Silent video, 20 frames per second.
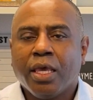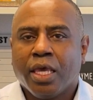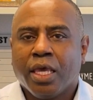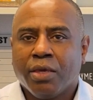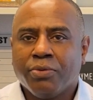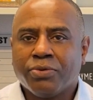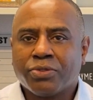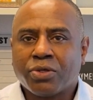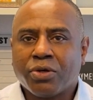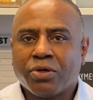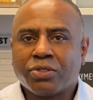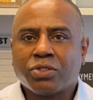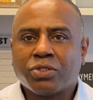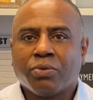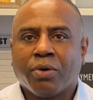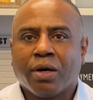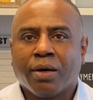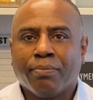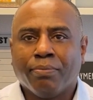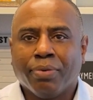He was
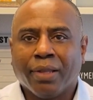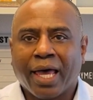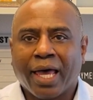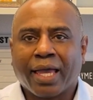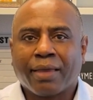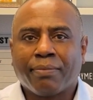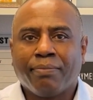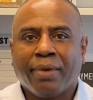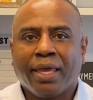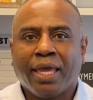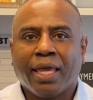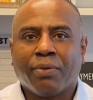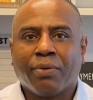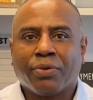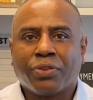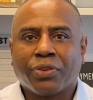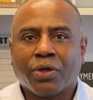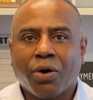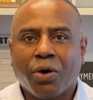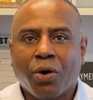also a Black man
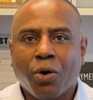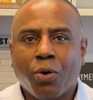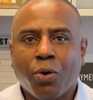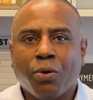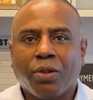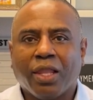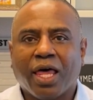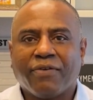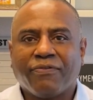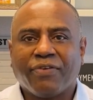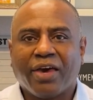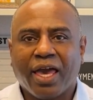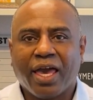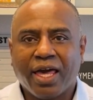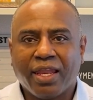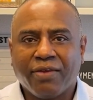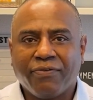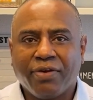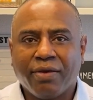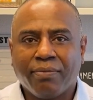with a whole life
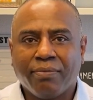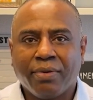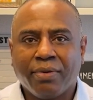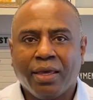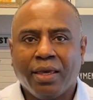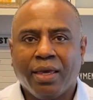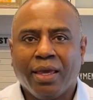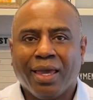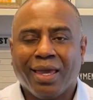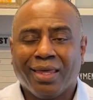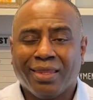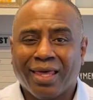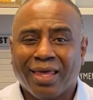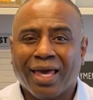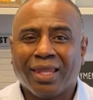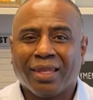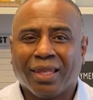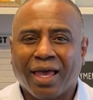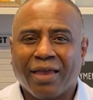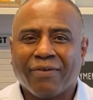ahead of him, and
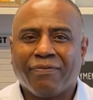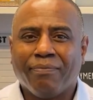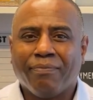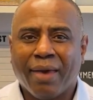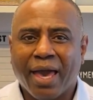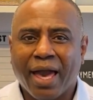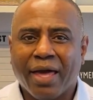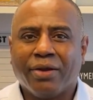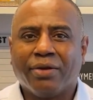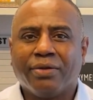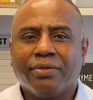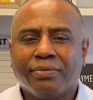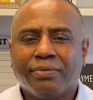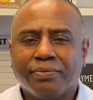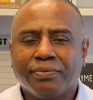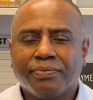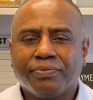that life mattered.